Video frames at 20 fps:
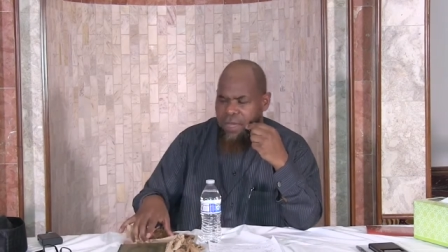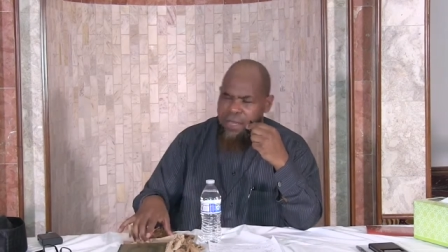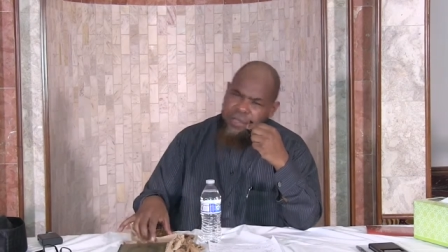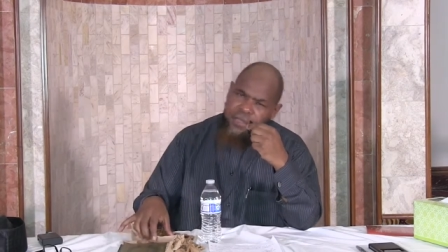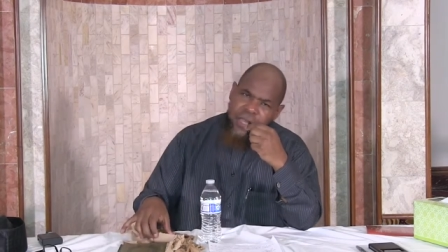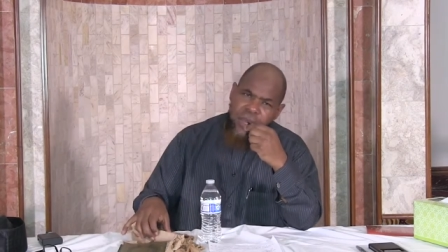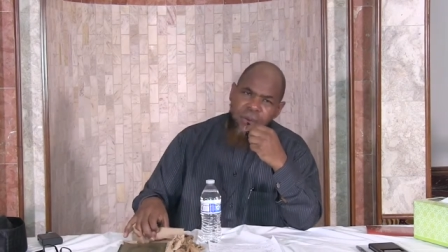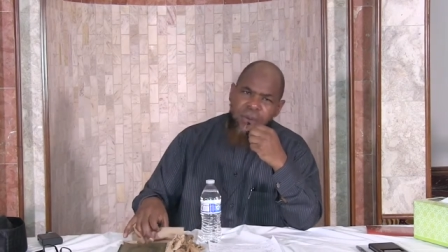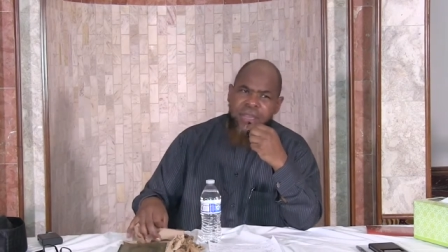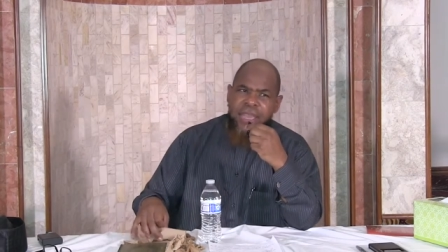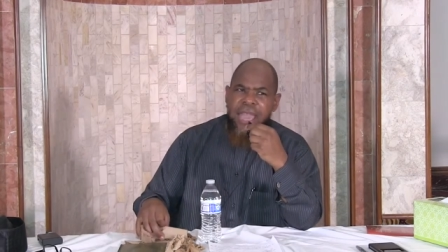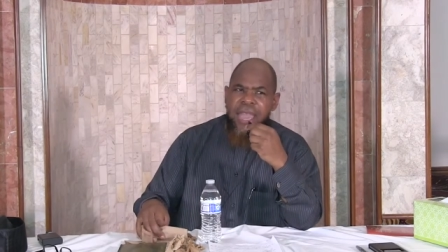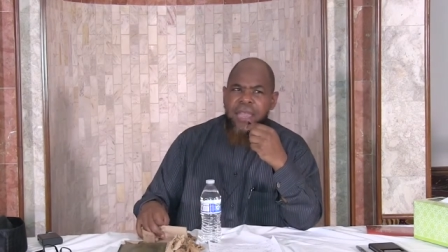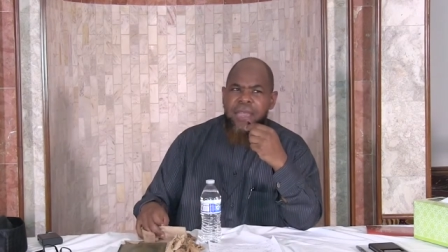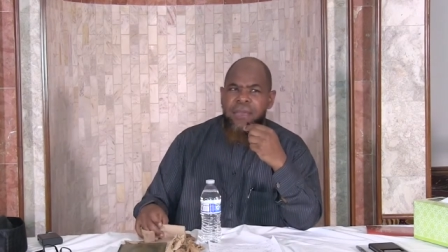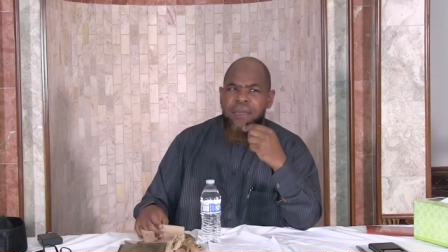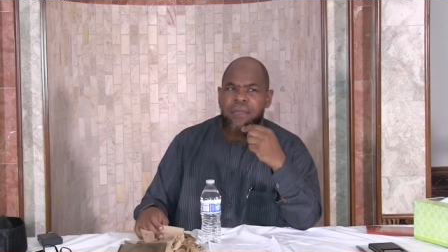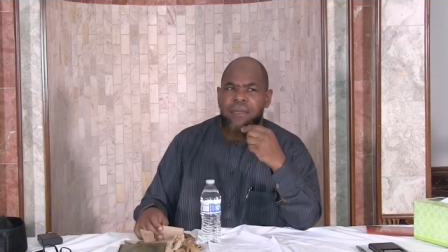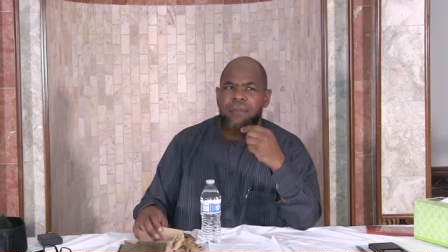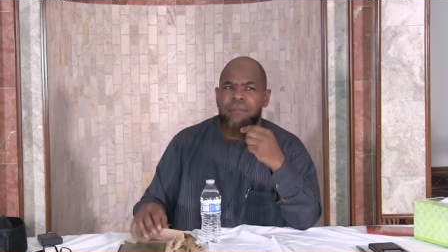Say,
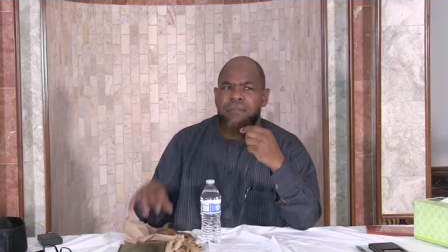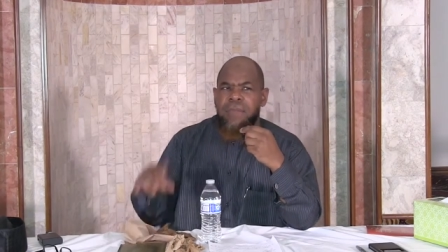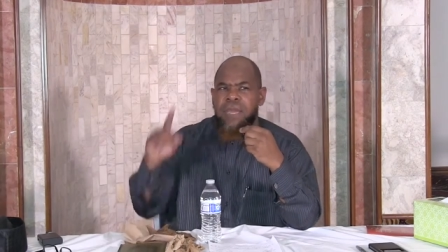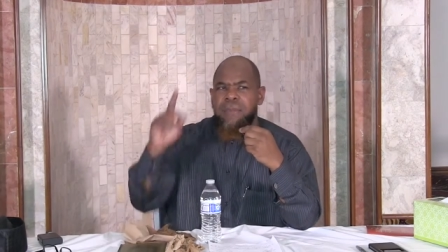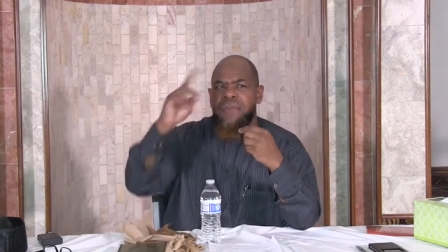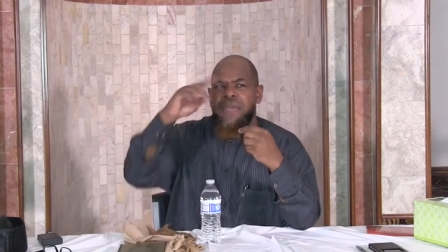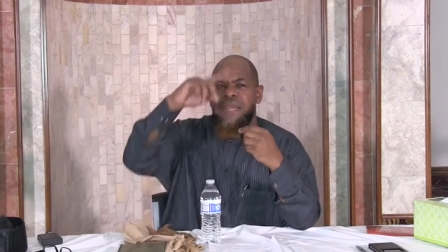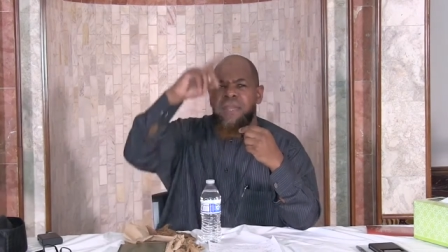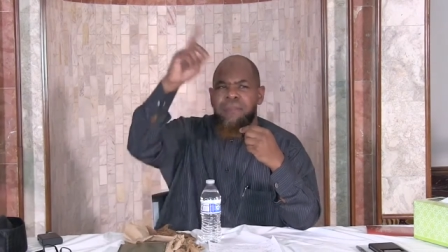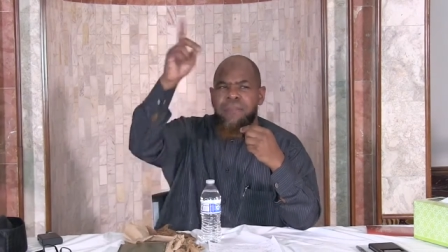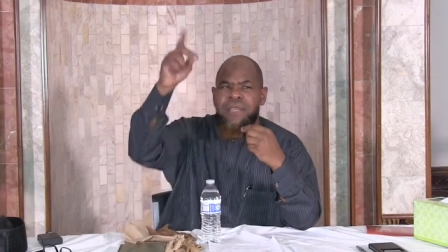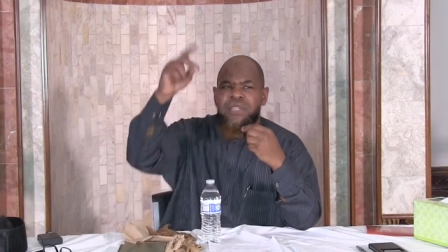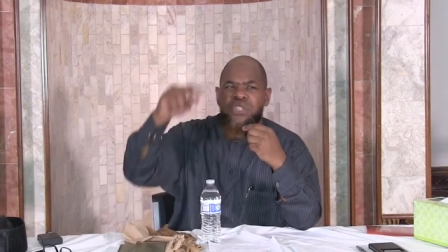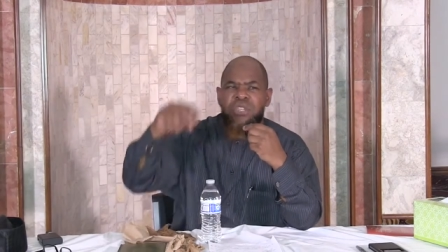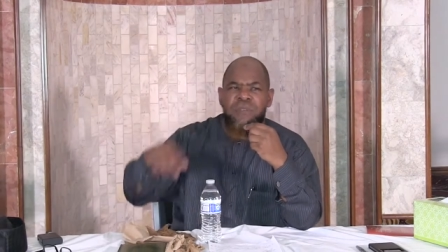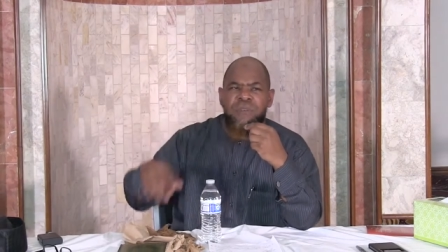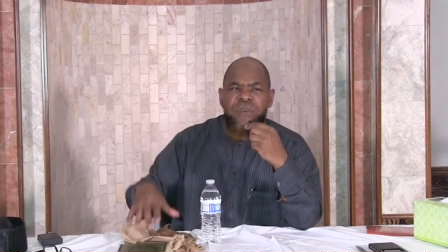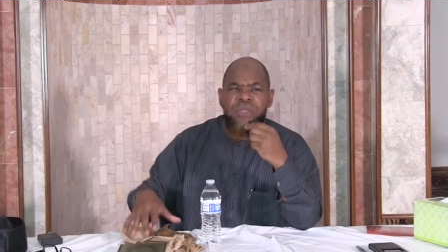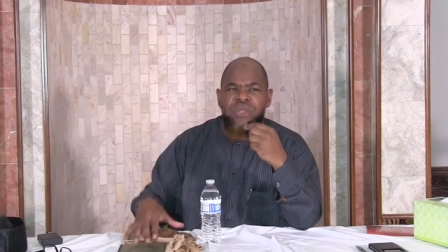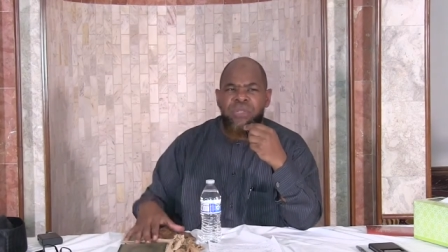okay, meet me in the
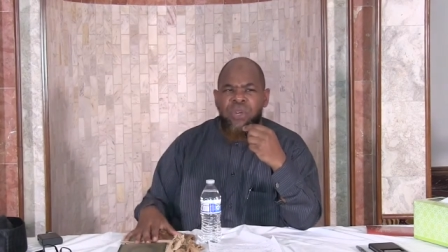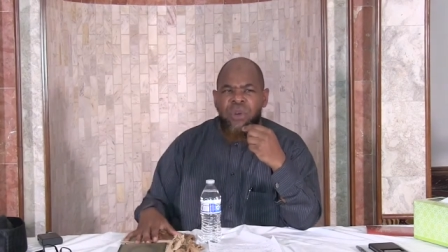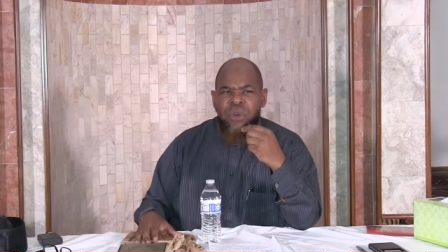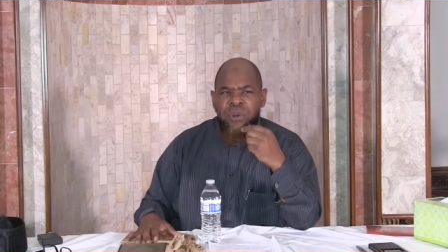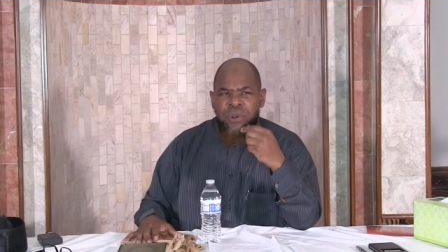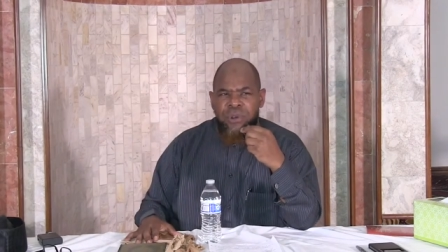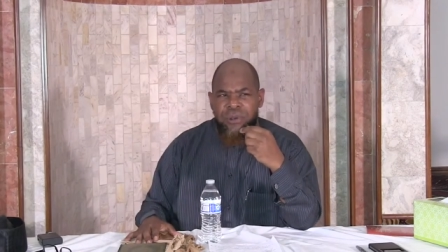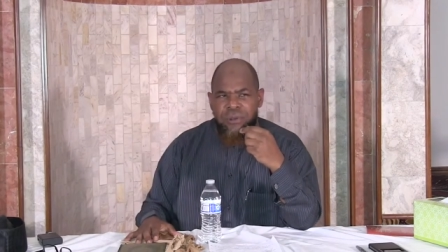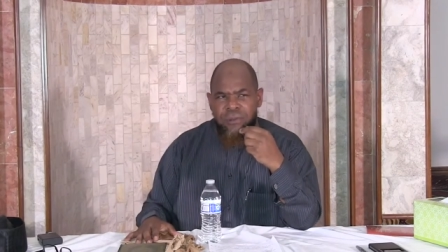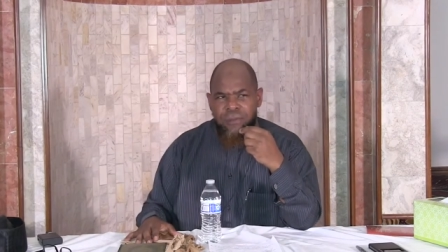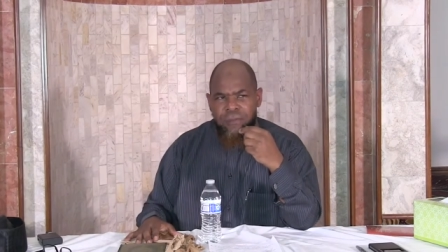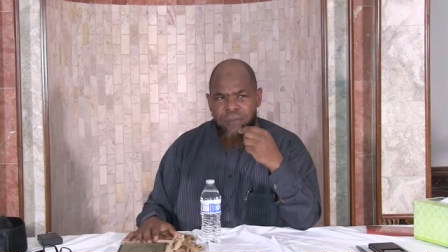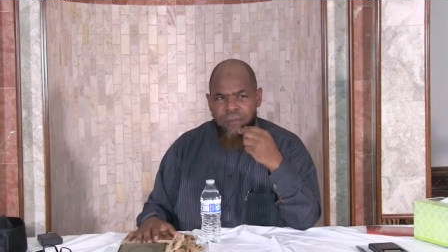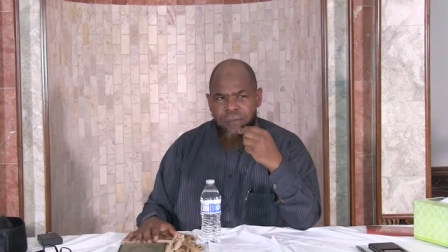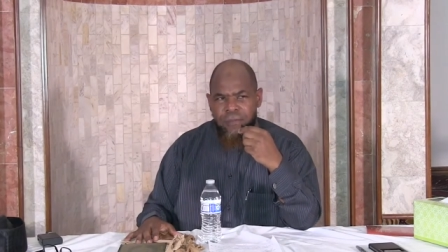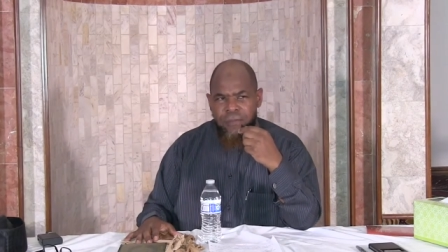masjid for dhuhr.